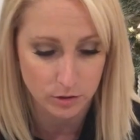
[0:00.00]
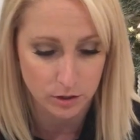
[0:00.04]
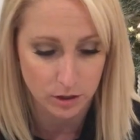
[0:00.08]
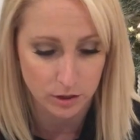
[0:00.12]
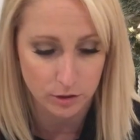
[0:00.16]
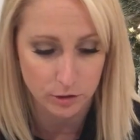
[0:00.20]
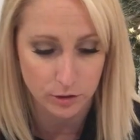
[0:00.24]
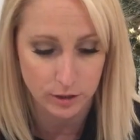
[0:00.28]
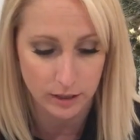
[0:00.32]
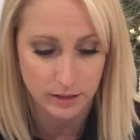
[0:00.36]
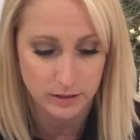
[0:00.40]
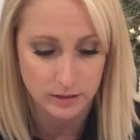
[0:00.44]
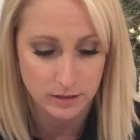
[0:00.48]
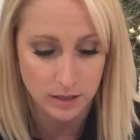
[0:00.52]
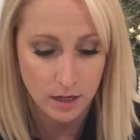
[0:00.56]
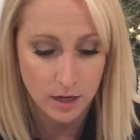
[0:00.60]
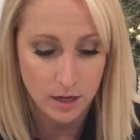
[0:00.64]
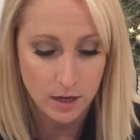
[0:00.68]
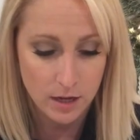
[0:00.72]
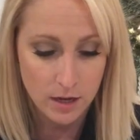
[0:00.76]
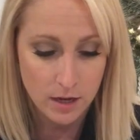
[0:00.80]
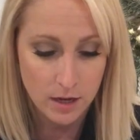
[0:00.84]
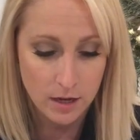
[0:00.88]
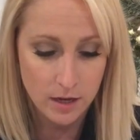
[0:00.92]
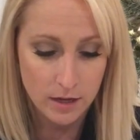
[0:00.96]
to tell you guys,
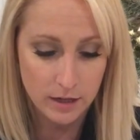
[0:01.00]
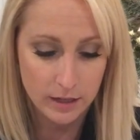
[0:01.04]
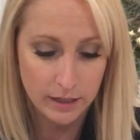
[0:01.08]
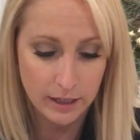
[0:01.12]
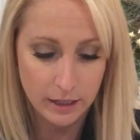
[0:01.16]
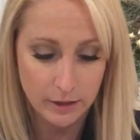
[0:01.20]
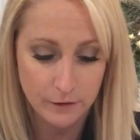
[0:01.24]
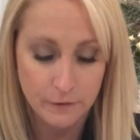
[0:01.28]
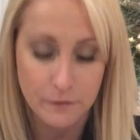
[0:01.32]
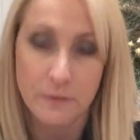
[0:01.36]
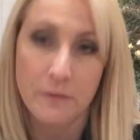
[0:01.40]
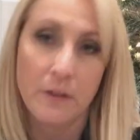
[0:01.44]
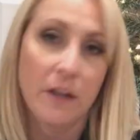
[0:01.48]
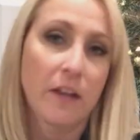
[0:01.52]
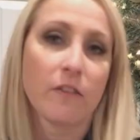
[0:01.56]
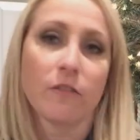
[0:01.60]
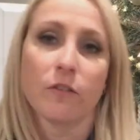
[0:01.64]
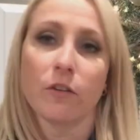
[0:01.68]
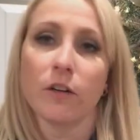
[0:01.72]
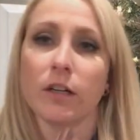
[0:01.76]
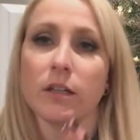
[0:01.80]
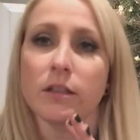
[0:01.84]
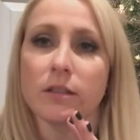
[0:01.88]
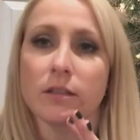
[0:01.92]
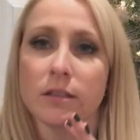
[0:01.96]
kind of
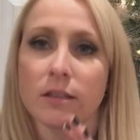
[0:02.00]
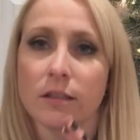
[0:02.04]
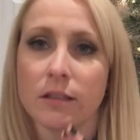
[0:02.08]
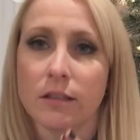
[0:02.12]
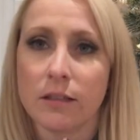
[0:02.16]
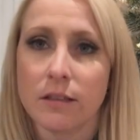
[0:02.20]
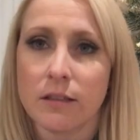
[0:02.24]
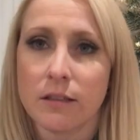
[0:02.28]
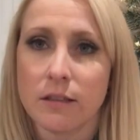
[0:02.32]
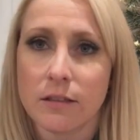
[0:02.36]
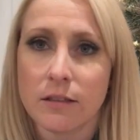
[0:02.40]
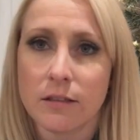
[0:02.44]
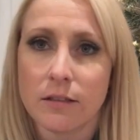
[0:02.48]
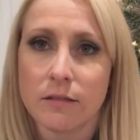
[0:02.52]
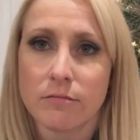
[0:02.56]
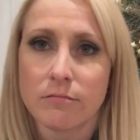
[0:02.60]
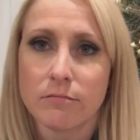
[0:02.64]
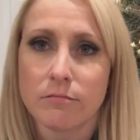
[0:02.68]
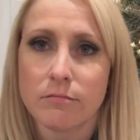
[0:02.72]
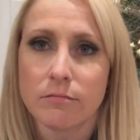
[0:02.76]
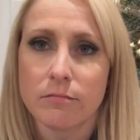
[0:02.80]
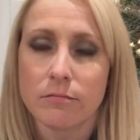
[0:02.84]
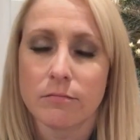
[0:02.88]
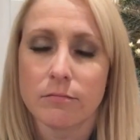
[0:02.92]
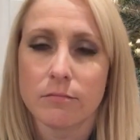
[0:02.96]
favorite
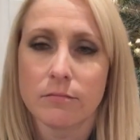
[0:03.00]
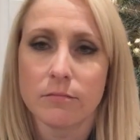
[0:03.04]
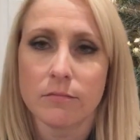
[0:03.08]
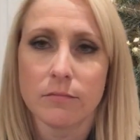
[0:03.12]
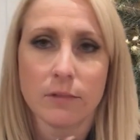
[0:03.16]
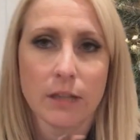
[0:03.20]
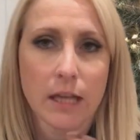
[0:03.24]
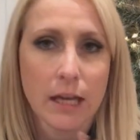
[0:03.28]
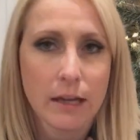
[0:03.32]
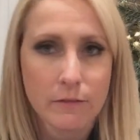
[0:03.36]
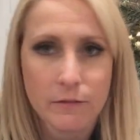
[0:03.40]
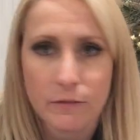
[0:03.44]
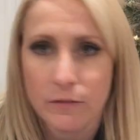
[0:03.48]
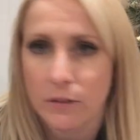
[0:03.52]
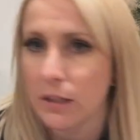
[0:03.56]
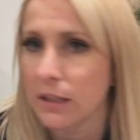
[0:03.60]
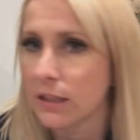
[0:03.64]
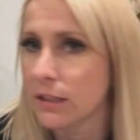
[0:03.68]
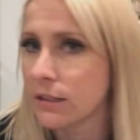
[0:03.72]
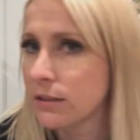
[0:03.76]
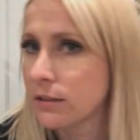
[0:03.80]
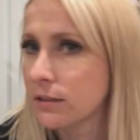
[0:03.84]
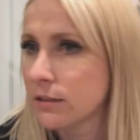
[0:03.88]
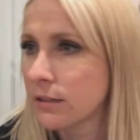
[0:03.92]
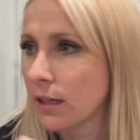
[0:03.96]

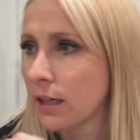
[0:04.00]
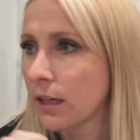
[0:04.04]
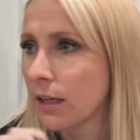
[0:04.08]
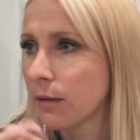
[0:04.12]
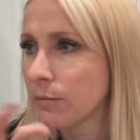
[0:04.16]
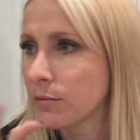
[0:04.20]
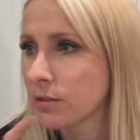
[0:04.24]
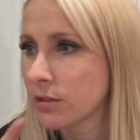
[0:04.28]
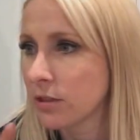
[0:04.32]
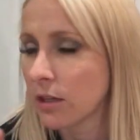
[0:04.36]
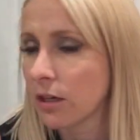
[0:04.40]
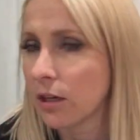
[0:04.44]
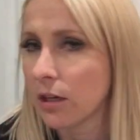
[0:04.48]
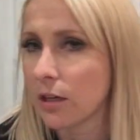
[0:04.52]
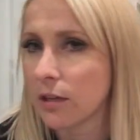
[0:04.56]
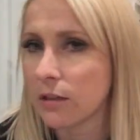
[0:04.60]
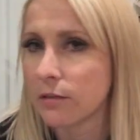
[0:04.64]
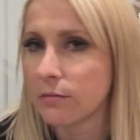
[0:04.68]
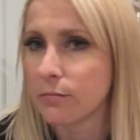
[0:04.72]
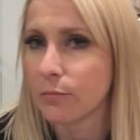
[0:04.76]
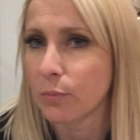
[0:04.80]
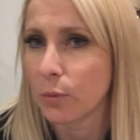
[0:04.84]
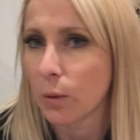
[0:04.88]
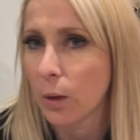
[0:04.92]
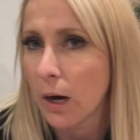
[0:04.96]
Netflix,
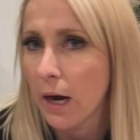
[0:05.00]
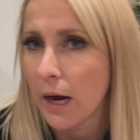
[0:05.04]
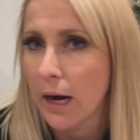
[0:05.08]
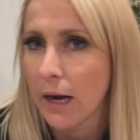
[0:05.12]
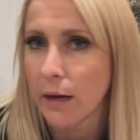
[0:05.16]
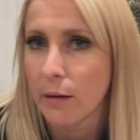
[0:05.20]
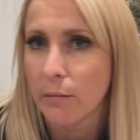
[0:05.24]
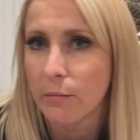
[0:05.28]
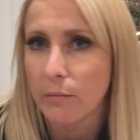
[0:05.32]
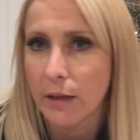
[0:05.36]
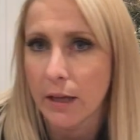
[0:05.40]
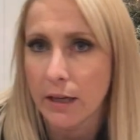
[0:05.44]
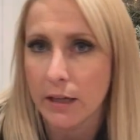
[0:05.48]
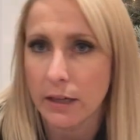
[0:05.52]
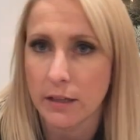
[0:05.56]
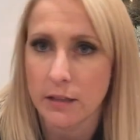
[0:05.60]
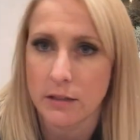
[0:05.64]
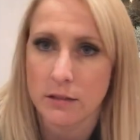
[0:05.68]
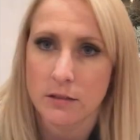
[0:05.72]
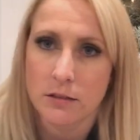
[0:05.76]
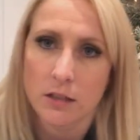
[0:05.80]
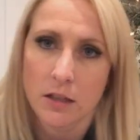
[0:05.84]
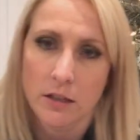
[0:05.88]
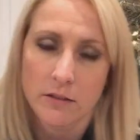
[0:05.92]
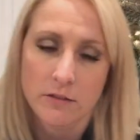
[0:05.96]
Amazon Prime, that kind of
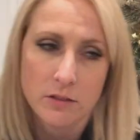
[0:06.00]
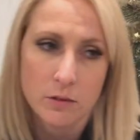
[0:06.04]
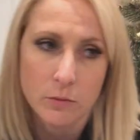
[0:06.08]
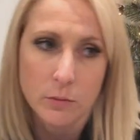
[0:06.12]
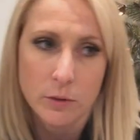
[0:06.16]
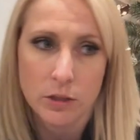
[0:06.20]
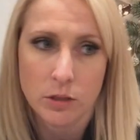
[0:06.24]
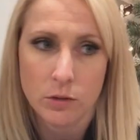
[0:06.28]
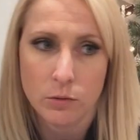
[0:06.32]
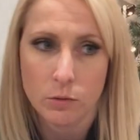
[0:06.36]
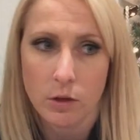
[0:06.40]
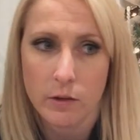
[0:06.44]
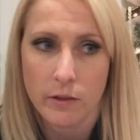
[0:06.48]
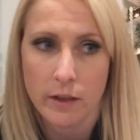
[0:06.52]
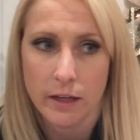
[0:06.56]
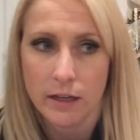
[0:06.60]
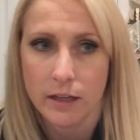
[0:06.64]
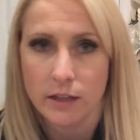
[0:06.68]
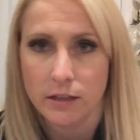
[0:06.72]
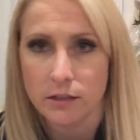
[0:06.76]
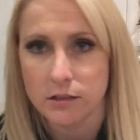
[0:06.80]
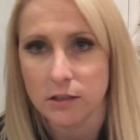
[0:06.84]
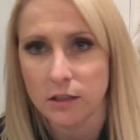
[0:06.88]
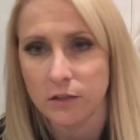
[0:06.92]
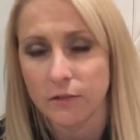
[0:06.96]
stuff. So we do all that
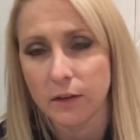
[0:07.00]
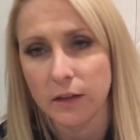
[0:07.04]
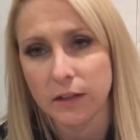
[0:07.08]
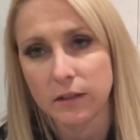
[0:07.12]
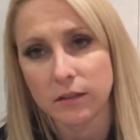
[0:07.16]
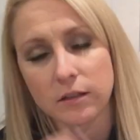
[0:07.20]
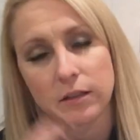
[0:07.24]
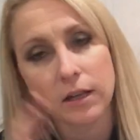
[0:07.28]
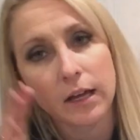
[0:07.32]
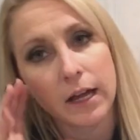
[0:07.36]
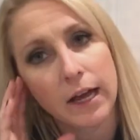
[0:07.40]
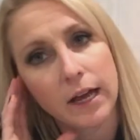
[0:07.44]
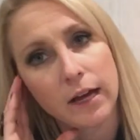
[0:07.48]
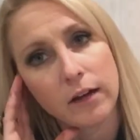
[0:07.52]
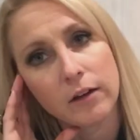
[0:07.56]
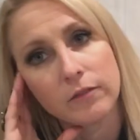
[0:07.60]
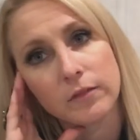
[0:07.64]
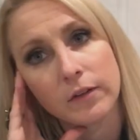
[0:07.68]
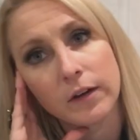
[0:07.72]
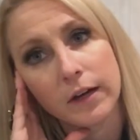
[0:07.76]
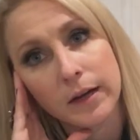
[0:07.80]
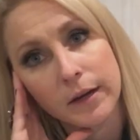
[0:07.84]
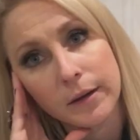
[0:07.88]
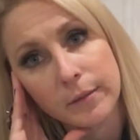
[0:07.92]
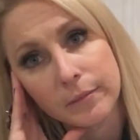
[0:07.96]
kind of stuff. I
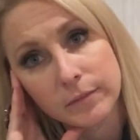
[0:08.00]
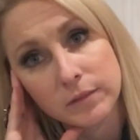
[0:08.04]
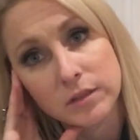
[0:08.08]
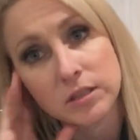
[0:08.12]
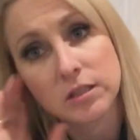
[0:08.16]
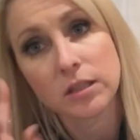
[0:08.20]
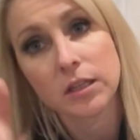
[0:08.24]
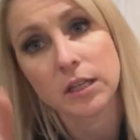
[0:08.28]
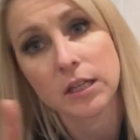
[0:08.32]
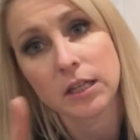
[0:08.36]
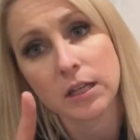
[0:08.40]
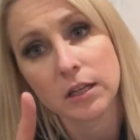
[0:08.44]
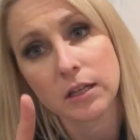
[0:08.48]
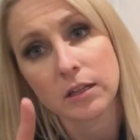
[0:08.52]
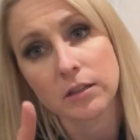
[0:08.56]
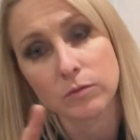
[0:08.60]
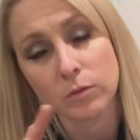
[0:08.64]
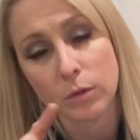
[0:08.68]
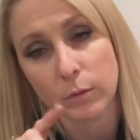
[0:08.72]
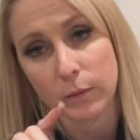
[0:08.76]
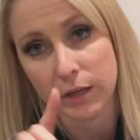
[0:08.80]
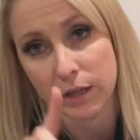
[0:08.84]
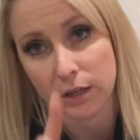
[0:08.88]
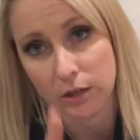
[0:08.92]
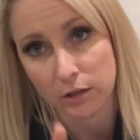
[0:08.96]
have Sling is
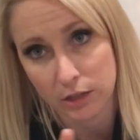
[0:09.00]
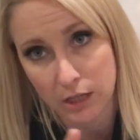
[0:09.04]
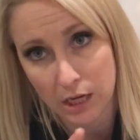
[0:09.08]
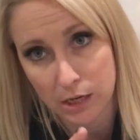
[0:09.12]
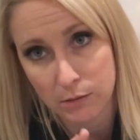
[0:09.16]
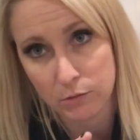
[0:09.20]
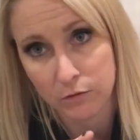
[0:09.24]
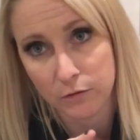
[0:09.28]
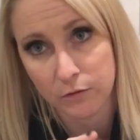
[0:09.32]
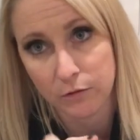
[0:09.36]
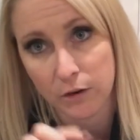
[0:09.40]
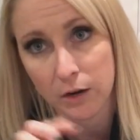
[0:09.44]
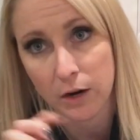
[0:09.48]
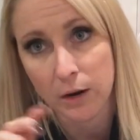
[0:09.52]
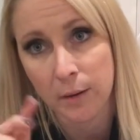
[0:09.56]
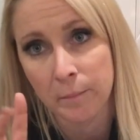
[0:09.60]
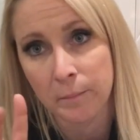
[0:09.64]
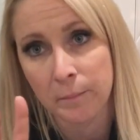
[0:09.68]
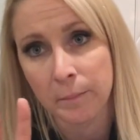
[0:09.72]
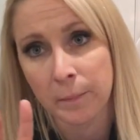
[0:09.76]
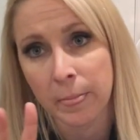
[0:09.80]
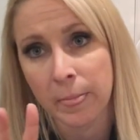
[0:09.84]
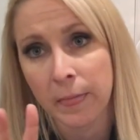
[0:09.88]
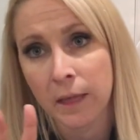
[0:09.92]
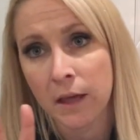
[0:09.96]
what we get our cable
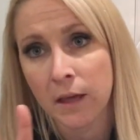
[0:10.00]
from.